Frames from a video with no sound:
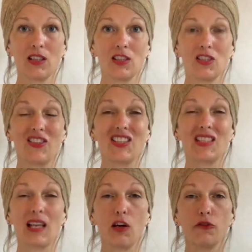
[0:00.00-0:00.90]
to the
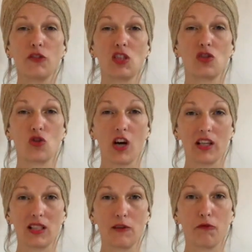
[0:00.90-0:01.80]

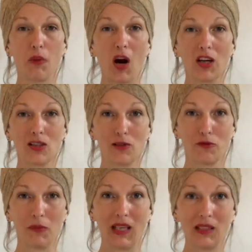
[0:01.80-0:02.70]
self-destructive part of
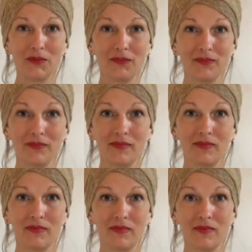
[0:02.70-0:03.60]
me.
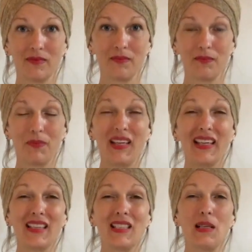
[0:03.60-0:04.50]

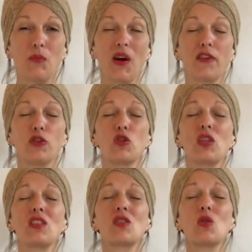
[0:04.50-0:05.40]
Big deep breath. You're
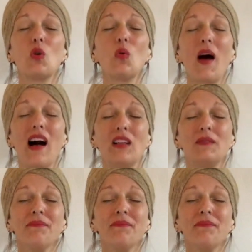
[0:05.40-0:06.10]
doing so well.